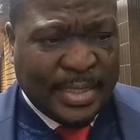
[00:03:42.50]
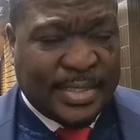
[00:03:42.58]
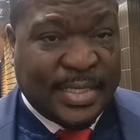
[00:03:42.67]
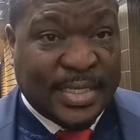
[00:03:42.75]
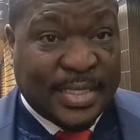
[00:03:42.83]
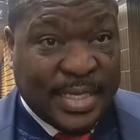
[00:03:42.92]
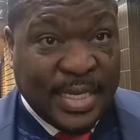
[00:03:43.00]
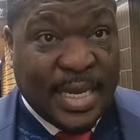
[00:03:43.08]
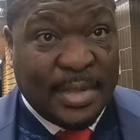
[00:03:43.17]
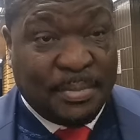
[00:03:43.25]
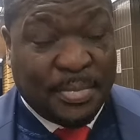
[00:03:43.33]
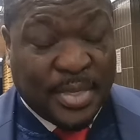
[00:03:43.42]
6
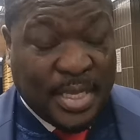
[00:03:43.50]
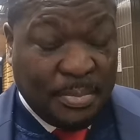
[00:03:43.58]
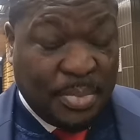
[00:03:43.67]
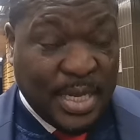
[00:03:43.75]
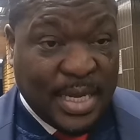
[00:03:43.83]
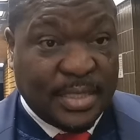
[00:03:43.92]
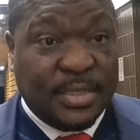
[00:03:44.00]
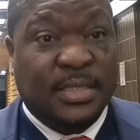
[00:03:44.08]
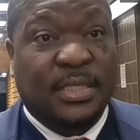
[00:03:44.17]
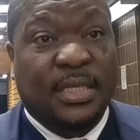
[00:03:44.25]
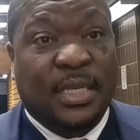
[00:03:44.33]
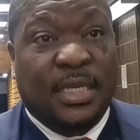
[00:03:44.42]
key
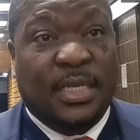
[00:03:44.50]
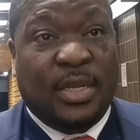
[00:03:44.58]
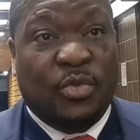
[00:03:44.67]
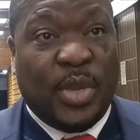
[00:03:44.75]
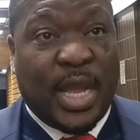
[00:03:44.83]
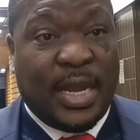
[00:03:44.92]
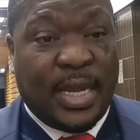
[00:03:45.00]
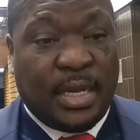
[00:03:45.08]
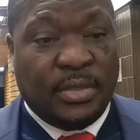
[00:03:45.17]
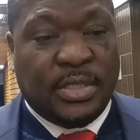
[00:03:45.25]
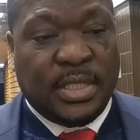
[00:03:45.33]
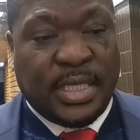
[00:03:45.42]
pillars that we
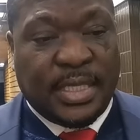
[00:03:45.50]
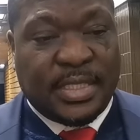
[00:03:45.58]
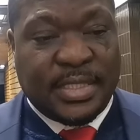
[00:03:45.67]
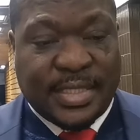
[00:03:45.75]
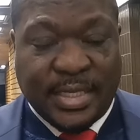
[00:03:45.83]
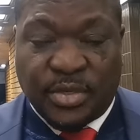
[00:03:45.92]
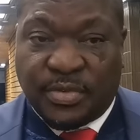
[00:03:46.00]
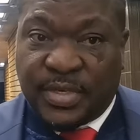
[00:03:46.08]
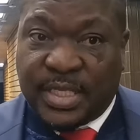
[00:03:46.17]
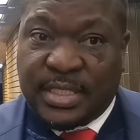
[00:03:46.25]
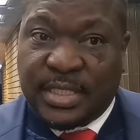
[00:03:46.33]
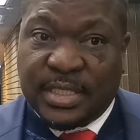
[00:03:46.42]
announced in the State
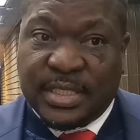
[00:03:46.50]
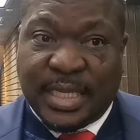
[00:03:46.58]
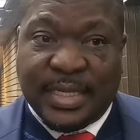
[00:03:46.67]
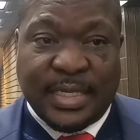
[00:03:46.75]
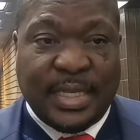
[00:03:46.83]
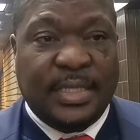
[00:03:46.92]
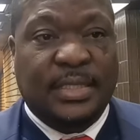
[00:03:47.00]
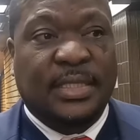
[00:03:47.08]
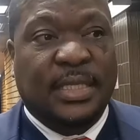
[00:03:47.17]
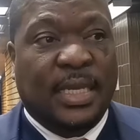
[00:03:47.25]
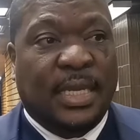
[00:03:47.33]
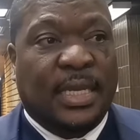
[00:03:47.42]
of the City's
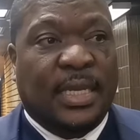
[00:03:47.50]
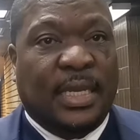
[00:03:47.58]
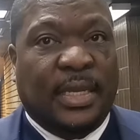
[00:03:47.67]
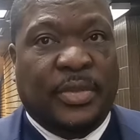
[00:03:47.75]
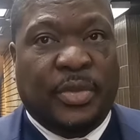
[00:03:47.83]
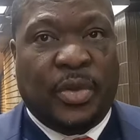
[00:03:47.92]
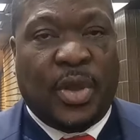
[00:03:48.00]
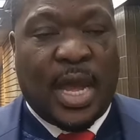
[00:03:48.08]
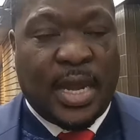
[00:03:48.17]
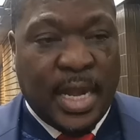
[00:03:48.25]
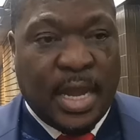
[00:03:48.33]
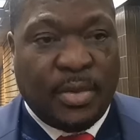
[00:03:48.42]
address
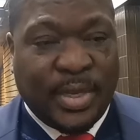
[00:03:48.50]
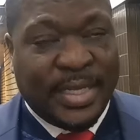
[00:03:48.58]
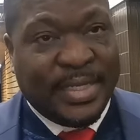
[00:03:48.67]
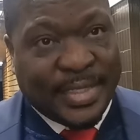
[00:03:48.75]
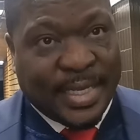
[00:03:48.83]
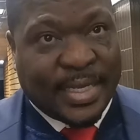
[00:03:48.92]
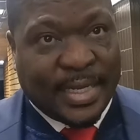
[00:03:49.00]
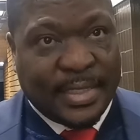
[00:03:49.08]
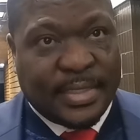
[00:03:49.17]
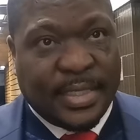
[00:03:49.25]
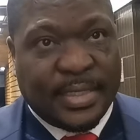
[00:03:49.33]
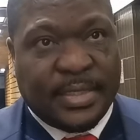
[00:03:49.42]
are now
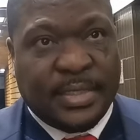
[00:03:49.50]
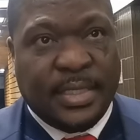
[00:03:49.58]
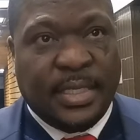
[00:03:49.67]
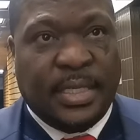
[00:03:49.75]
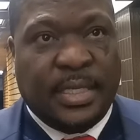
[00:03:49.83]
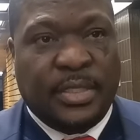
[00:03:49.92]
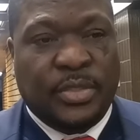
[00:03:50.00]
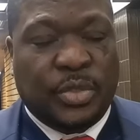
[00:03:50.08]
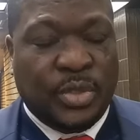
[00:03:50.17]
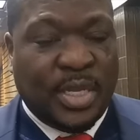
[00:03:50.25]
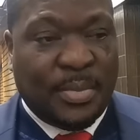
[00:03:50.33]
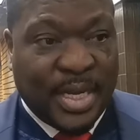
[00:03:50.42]
integrated
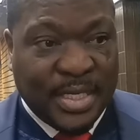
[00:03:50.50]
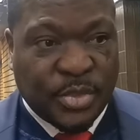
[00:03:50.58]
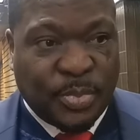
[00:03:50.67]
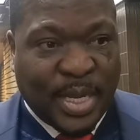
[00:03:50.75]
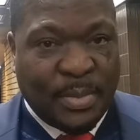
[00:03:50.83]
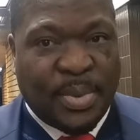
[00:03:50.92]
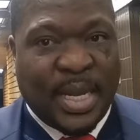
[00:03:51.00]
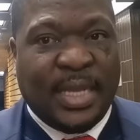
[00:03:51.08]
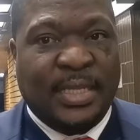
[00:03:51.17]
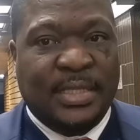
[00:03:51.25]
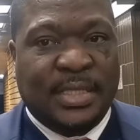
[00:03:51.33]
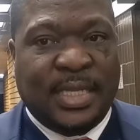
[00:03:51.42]
into the municipal
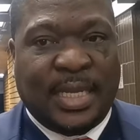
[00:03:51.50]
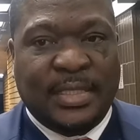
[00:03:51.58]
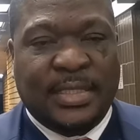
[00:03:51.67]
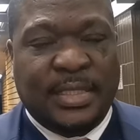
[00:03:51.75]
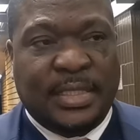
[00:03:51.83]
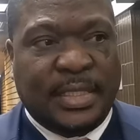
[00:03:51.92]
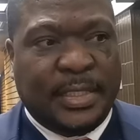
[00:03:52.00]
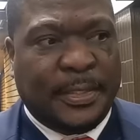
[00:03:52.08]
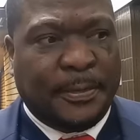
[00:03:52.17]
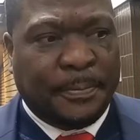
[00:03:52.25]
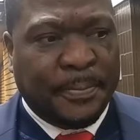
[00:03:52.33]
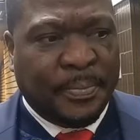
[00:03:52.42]
plans, that
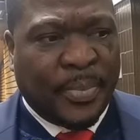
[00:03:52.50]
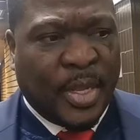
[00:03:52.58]
the